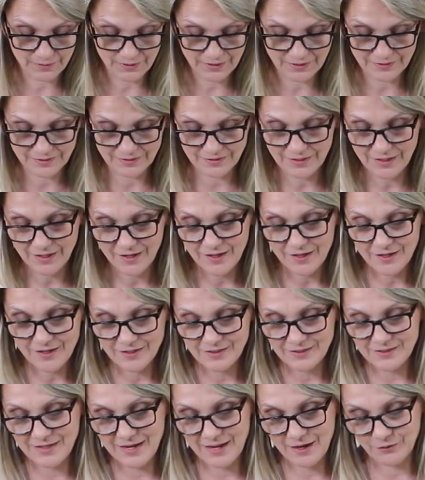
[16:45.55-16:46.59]
pins.
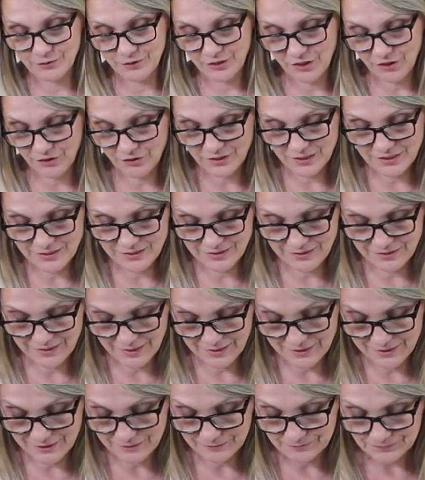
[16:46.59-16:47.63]
Now notice
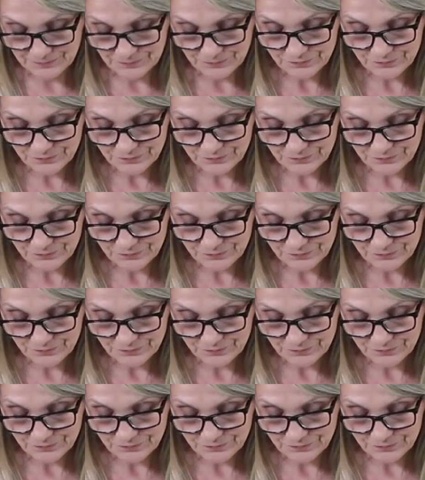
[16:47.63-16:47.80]
this.